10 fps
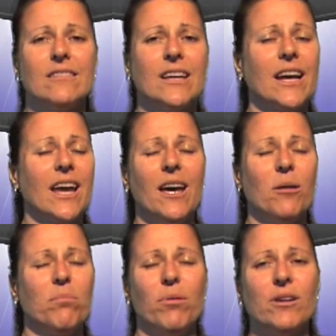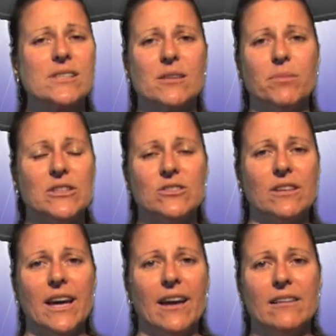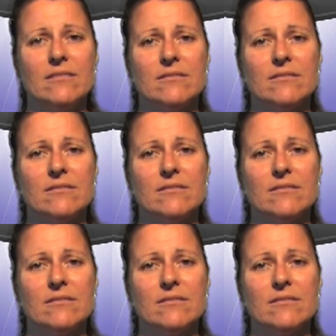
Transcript: And I can't possibly do that.